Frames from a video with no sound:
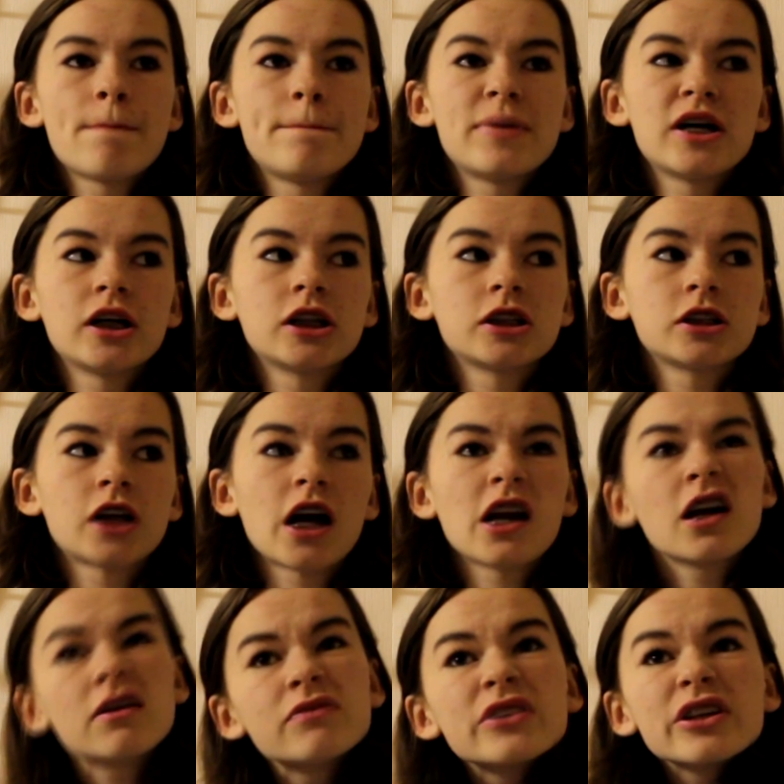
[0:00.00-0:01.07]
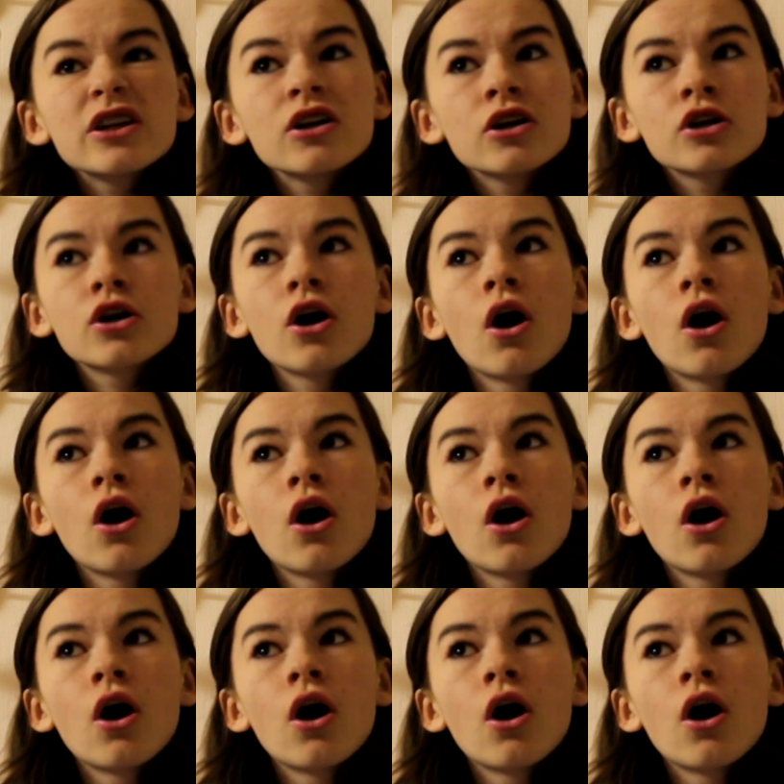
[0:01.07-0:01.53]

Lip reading: But I love the look